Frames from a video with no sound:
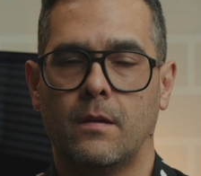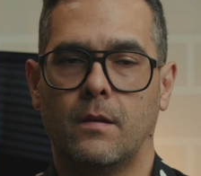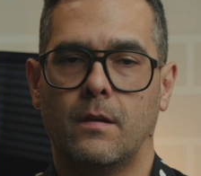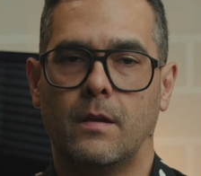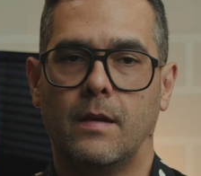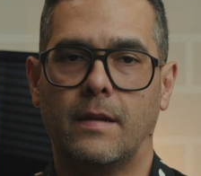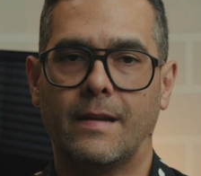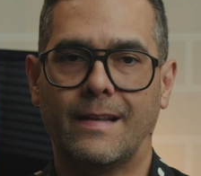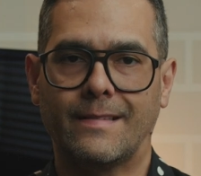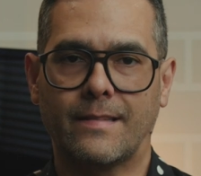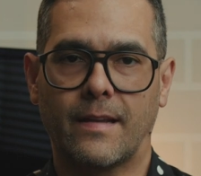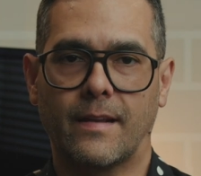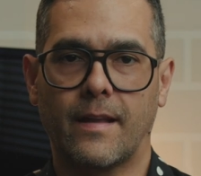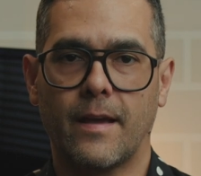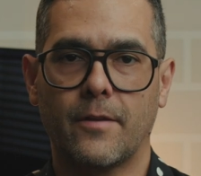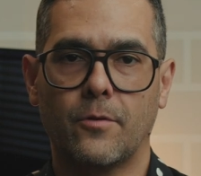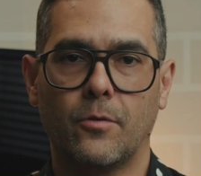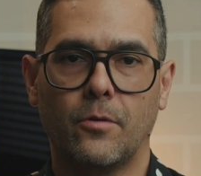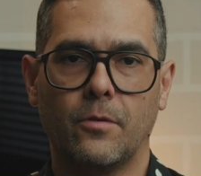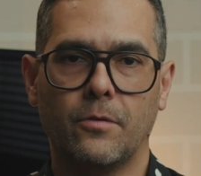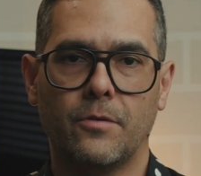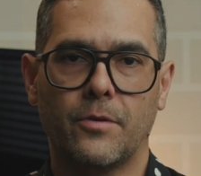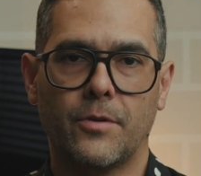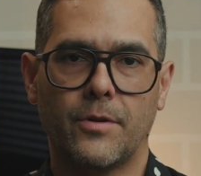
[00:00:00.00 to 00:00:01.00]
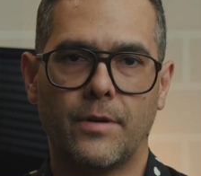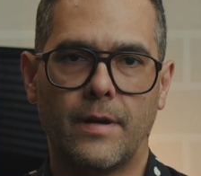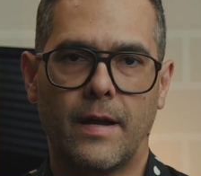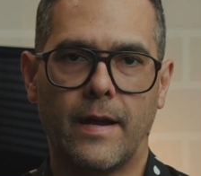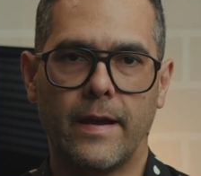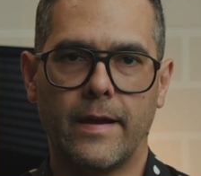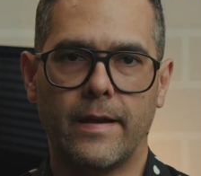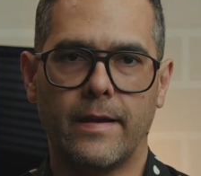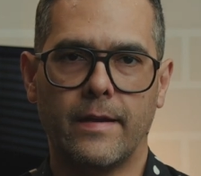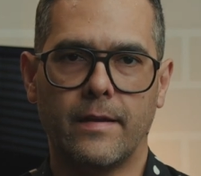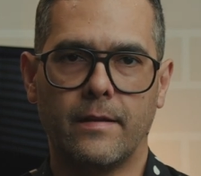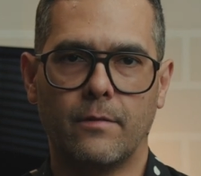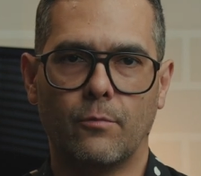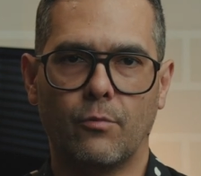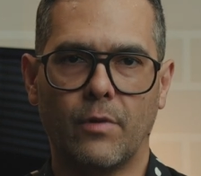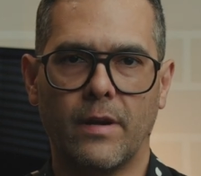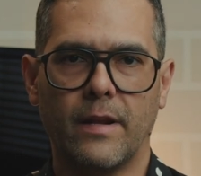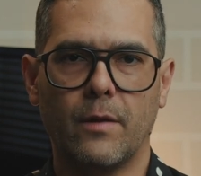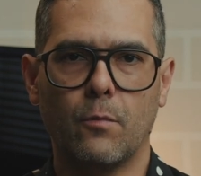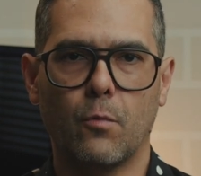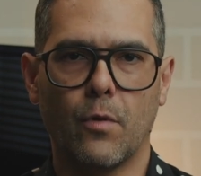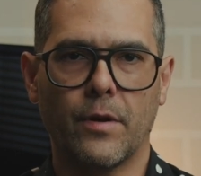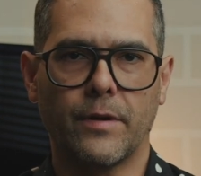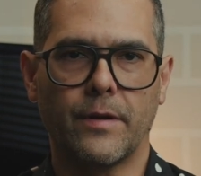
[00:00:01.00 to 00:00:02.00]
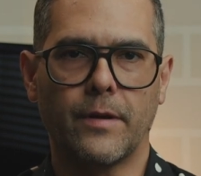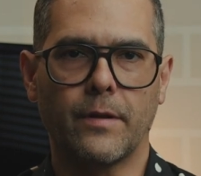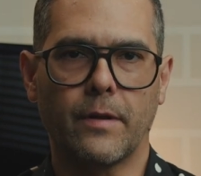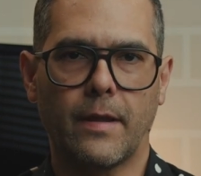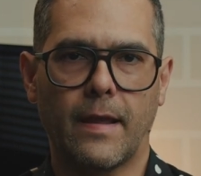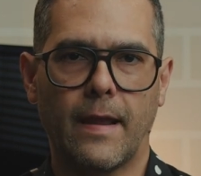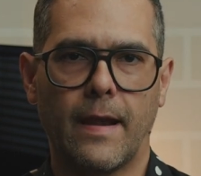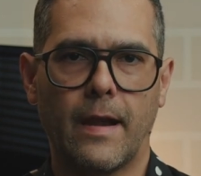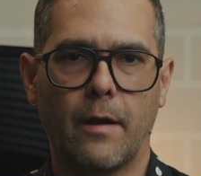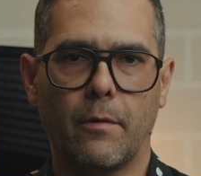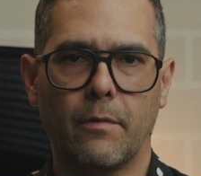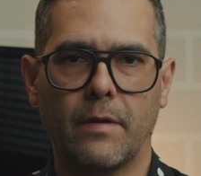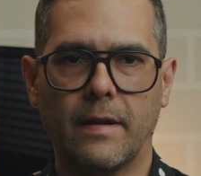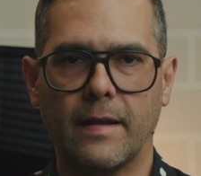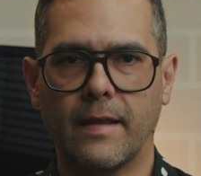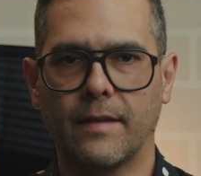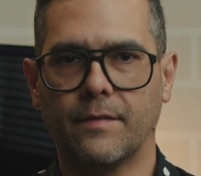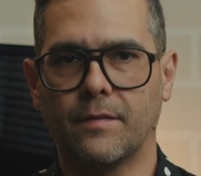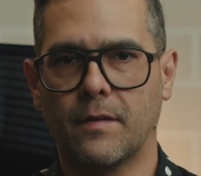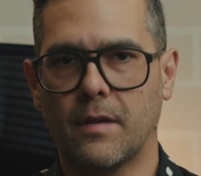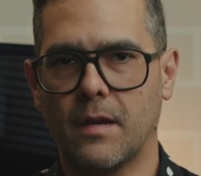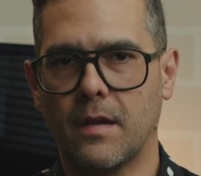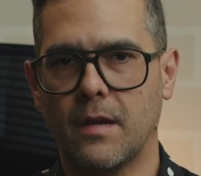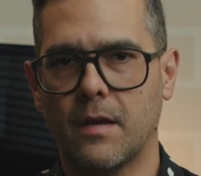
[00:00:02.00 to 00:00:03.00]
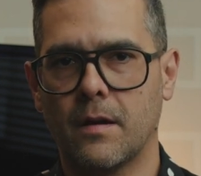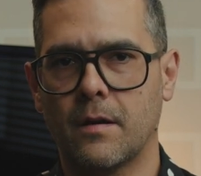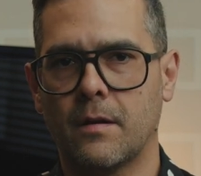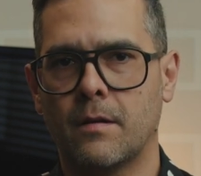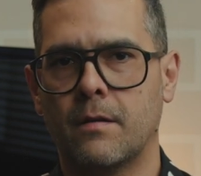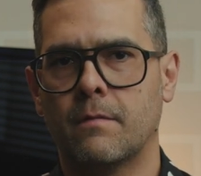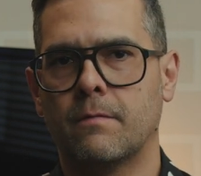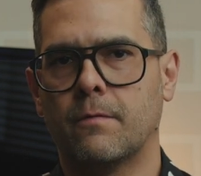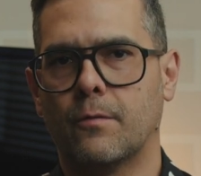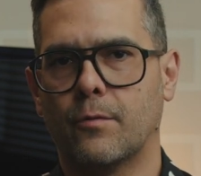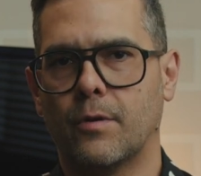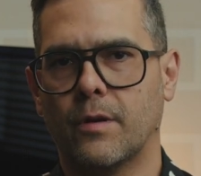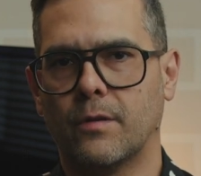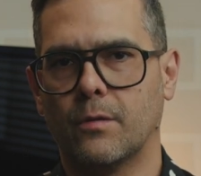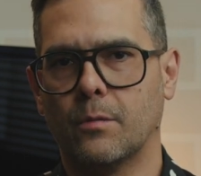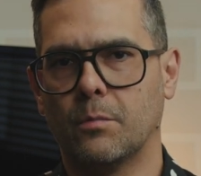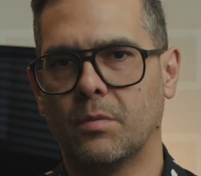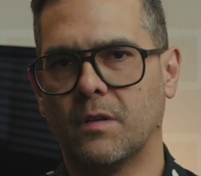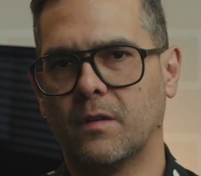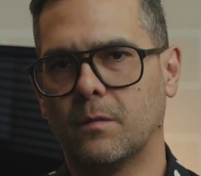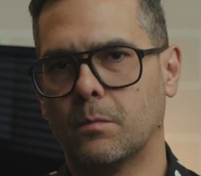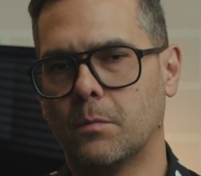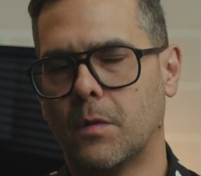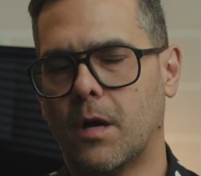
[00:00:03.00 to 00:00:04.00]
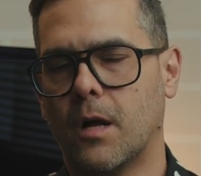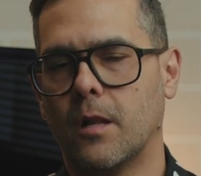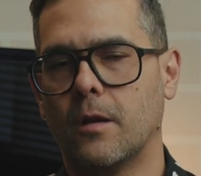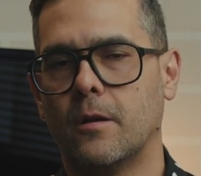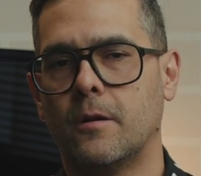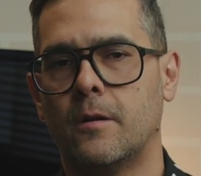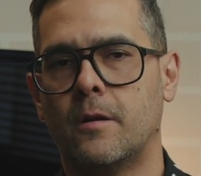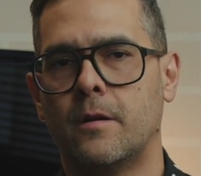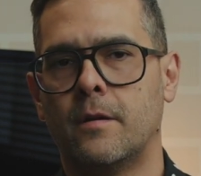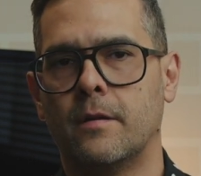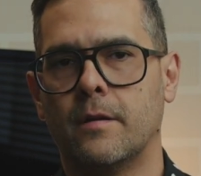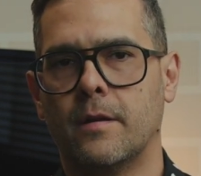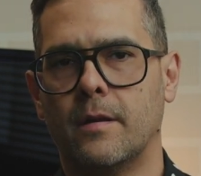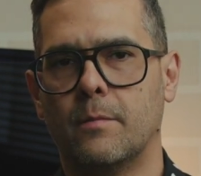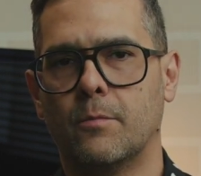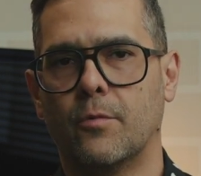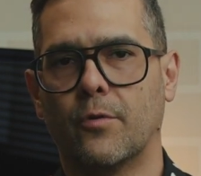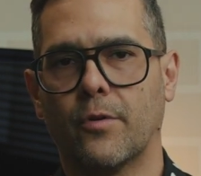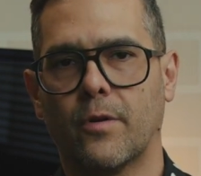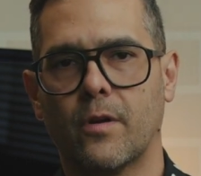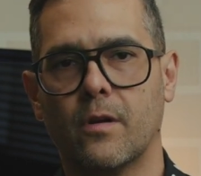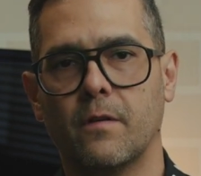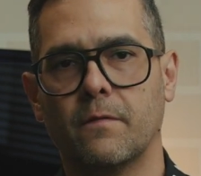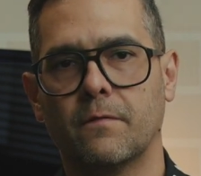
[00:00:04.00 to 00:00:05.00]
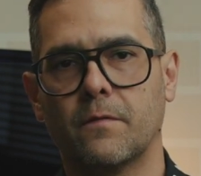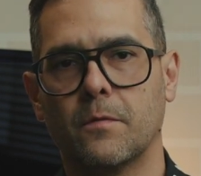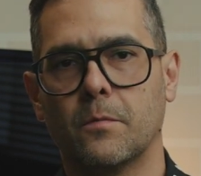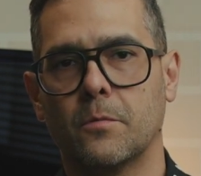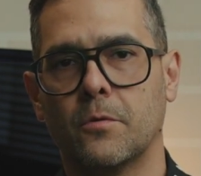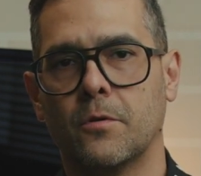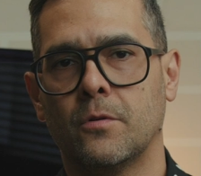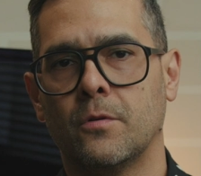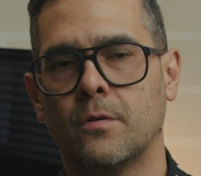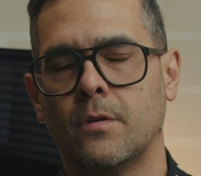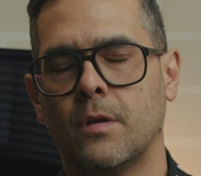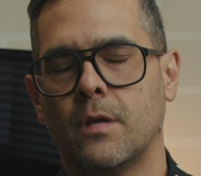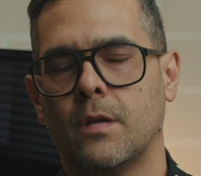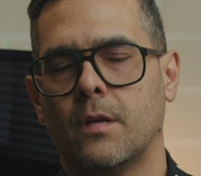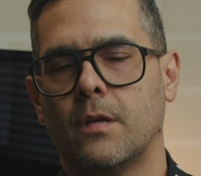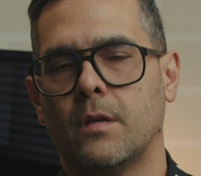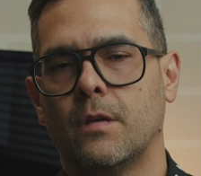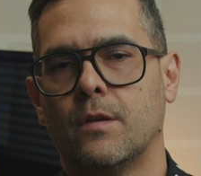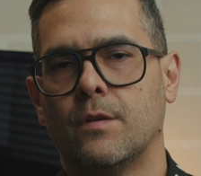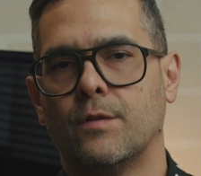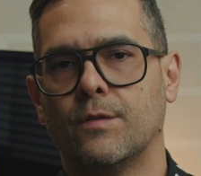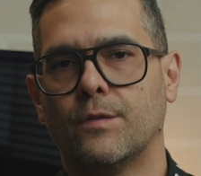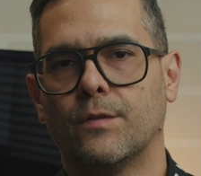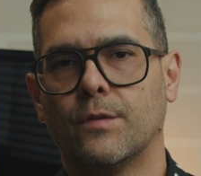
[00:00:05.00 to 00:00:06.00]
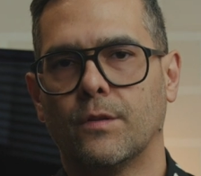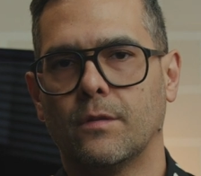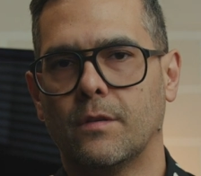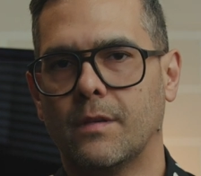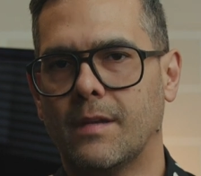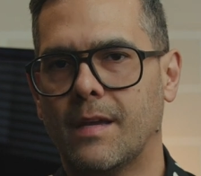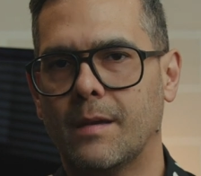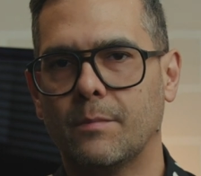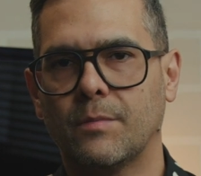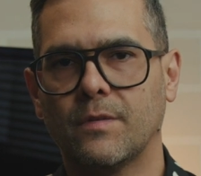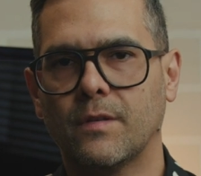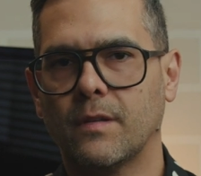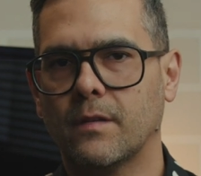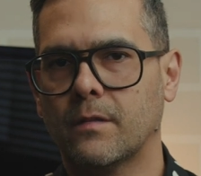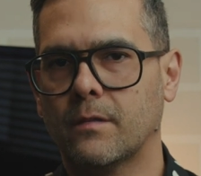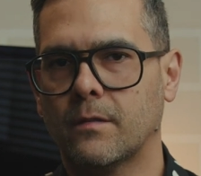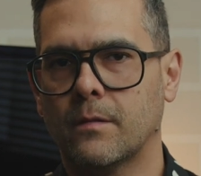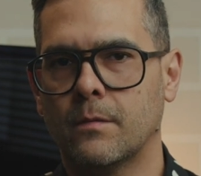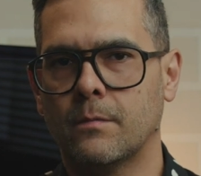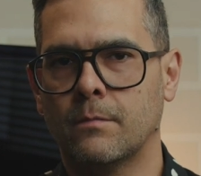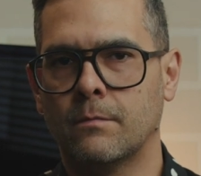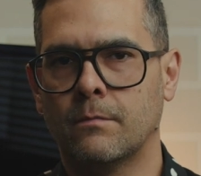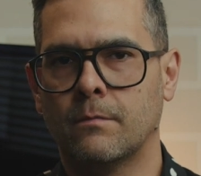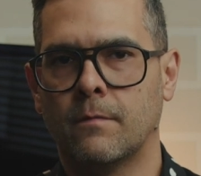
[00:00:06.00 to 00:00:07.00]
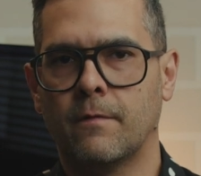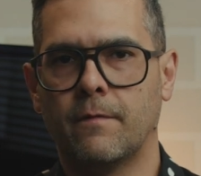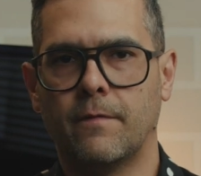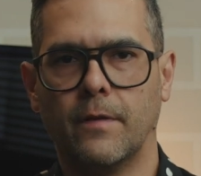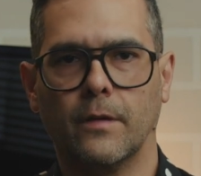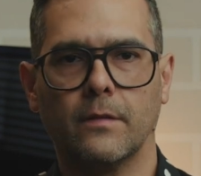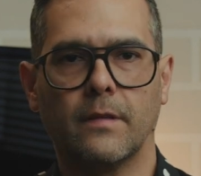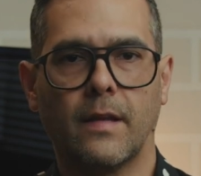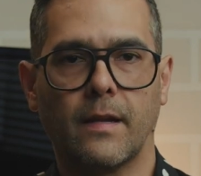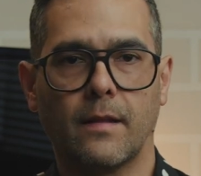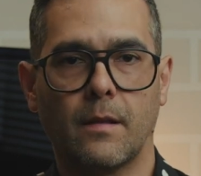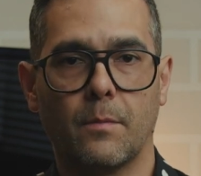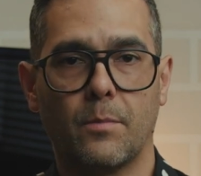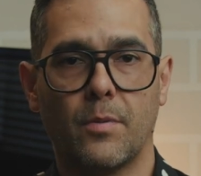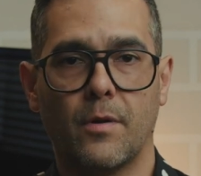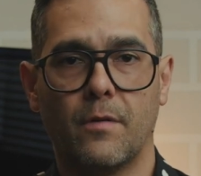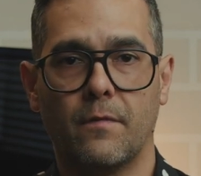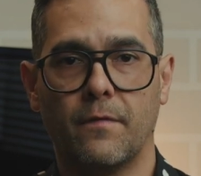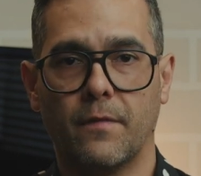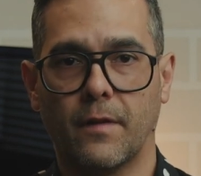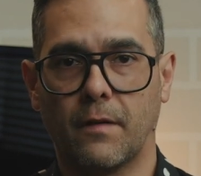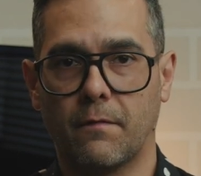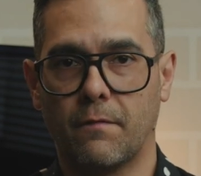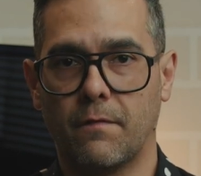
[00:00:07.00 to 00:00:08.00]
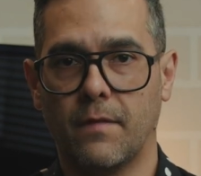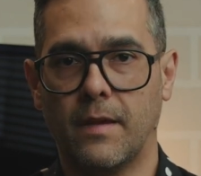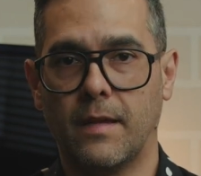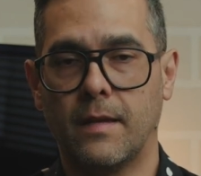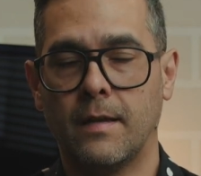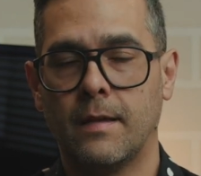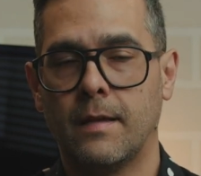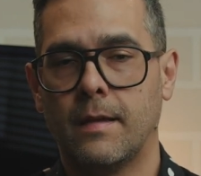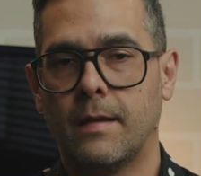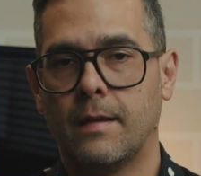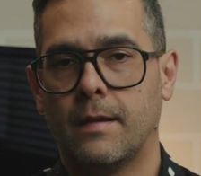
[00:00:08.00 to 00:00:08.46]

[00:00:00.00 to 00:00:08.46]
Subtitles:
And as I got older, I really wanted to carry less gear, for it to be smaller and more comfortable. So the M system felt like the perfect fit.